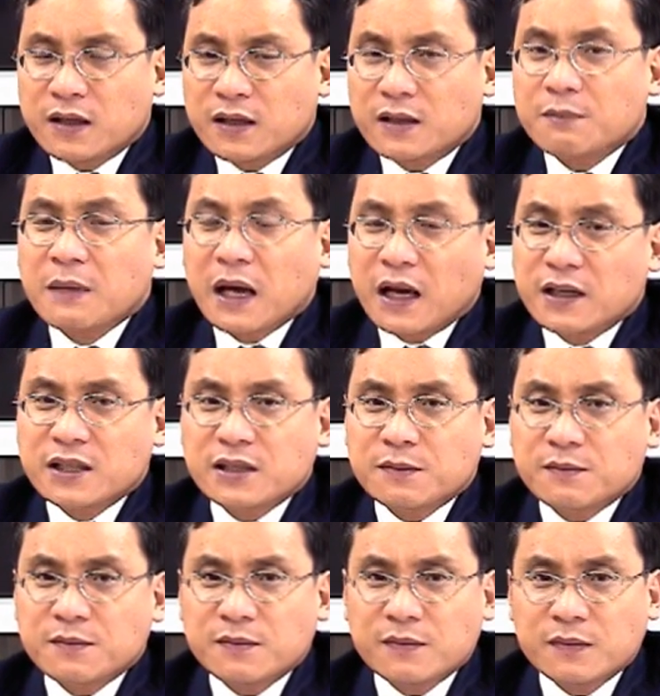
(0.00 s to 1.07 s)
the
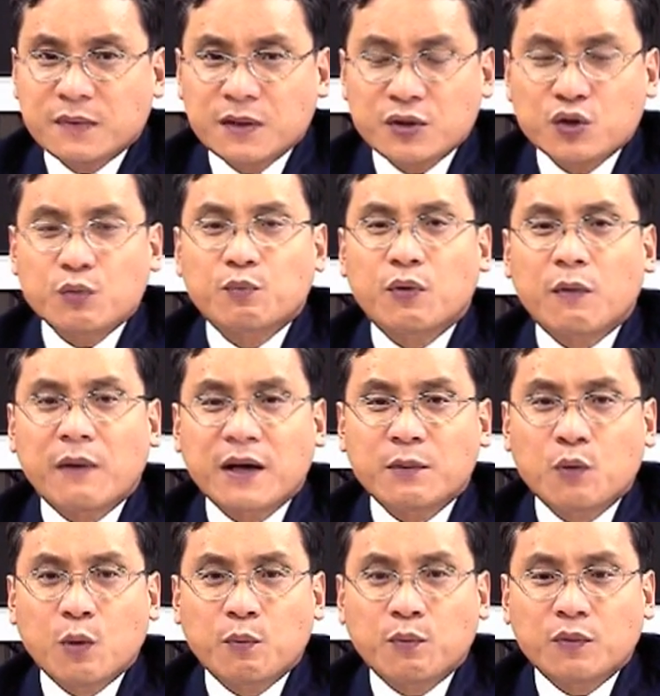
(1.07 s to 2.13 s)
mechanism to provide
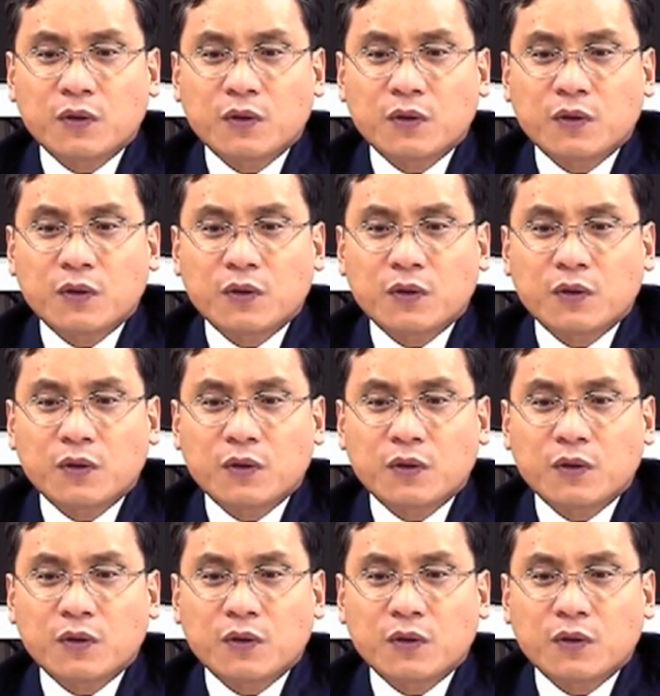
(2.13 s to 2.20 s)
more